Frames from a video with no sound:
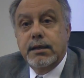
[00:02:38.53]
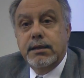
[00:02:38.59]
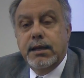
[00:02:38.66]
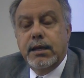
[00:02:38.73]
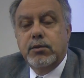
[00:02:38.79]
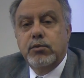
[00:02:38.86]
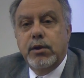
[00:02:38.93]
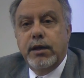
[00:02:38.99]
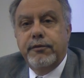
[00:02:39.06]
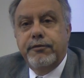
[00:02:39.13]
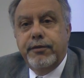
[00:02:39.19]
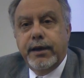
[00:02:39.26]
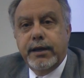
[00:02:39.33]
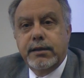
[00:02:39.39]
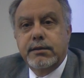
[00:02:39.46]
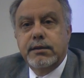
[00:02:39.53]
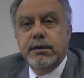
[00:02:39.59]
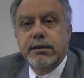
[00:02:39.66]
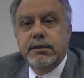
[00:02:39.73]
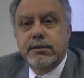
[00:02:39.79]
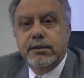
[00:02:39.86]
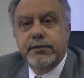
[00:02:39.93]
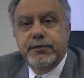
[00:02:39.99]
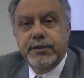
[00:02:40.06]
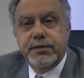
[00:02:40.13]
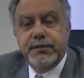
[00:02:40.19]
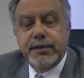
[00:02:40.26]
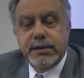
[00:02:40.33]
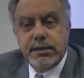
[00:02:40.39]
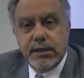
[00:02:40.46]
That will affect the
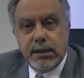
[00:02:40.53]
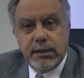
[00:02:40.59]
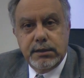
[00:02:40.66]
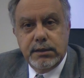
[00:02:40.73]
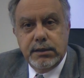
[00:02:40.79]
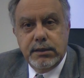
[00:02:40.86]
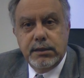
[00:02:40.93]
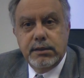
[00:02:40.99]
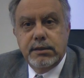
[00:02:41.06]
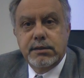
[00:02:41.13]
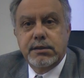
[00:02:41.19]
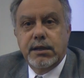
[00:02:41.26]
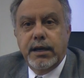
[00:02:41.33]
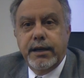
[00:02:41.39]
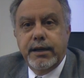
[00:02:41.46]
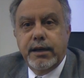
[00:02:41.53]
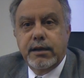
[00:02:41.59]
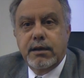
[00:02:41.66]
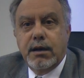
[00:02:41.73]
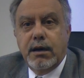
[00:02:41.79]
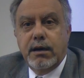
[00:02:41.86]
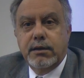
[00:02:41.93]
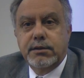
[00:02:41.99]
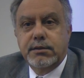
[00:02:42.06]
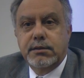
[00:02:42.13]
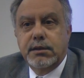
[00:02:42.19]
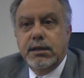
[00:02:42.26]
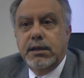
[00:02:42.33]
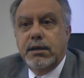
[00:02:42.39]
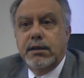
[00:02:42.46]
surface facility design and cost,
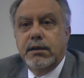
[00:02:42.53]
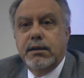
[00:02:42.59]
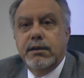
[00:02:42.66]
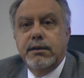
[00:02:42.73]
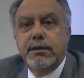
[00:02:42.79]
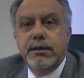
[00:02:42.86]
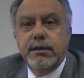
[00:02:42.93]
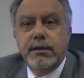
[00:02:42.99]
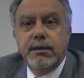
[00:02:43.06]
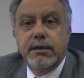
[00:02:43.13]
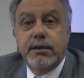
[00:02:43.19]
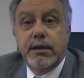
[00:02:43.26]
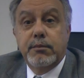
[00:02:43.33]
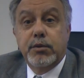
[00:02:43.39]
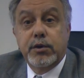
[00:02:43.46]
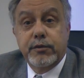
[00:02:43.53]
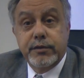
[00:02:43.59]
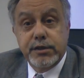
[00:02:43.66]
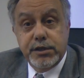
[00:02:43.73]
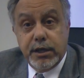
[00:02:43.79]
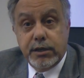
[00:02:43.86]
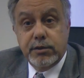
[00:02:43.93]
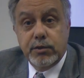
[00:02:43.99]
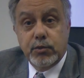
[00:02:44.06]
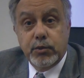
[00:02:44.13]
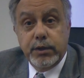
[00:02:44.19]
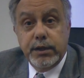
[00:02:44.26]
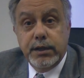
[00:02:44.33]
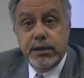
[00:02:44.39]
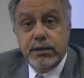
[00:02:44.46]
the number of injectors
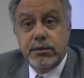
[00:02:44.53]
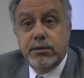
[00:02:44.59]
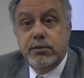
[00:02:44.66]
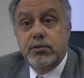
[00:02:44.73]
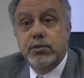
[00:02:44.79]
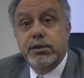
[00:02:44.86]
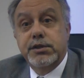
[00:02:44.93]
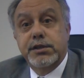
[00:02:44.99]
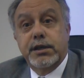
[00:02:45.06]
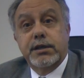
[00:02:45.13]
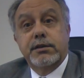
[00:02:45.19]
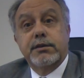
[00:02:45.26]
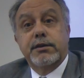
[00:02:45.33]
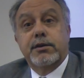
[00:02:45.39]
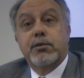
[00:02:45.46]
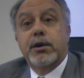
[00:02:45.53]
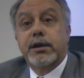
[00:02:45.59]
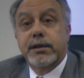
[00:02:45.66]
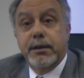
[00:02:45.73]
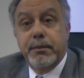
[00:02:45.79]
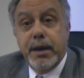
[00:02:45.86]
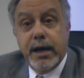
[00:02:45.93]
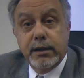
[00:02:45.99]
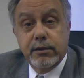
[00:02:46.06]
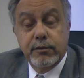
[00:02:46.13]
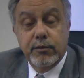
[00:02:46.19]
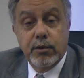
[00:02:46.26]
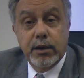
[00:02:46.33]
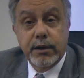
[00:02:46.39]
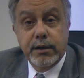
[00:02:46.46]
we need to inject the required amount
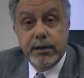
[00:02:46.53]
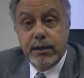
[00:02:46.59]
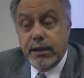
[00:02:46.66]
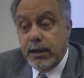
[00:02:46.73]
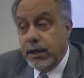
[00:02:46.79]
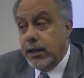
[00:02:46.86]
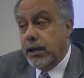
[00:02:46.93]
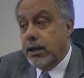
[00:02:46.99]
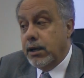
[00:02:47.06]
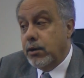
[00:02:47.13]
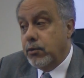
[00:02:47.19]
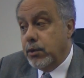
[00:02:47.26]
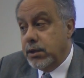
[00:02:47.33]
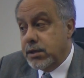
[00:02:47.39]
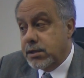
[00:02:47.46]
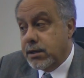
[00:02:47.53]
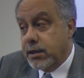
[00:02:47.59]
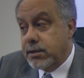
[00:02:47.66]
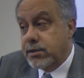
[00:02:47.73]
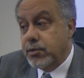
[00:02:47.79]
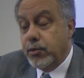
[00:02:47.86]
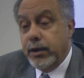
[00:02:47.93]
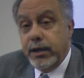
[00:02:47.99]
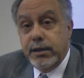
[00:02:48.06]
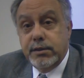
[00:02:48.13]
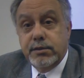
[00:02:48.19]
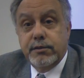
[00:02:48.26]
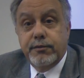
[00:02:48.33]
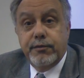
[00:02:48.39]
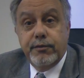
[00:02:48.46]
of water. We'll discuss the
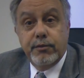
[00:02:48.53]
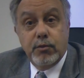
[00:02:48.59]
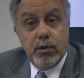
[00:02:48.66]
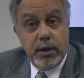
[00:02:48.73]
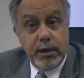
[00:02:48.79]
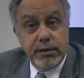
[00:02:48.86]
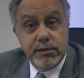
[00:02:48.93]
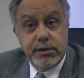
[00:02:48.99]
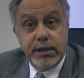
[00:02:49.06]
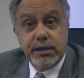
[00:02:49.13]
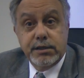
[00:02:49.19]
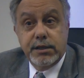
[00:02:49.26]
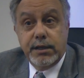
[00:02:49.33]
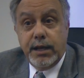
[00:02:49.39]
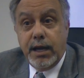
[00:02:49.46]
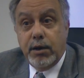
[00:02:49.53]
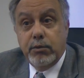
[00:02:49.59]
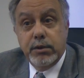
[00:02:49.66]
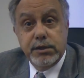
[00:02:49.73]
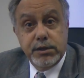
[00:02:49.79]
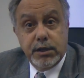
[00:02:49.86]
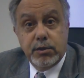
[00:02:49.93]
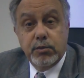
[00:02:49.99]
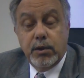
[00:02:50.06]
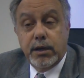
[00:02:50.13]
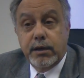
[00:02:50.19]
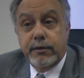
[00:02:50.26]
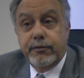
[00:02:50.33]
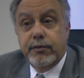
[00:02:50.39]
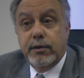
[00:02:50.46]
ways of water injection, how we inject
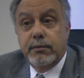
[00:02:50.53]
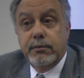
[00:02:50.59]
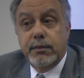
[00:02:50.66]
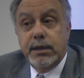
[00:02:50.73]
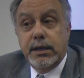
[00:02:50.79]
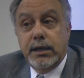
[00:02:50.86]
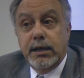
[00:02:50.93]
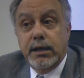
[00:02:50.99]
water from